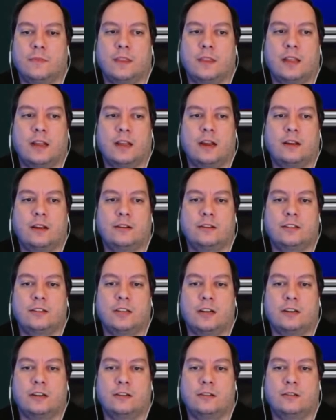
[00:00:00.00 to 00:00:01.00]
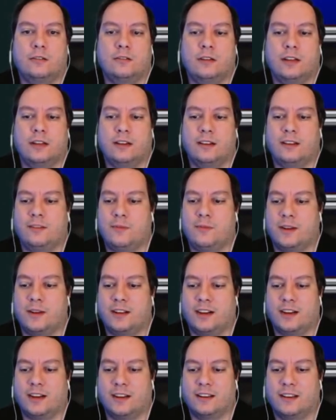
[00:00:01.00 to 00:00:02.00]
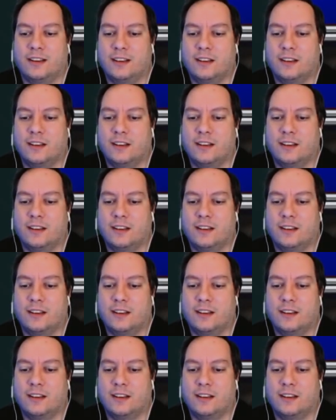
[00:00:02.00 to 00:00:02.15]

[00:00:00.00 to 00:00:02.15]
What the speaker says: iron and chaku, and oh my god.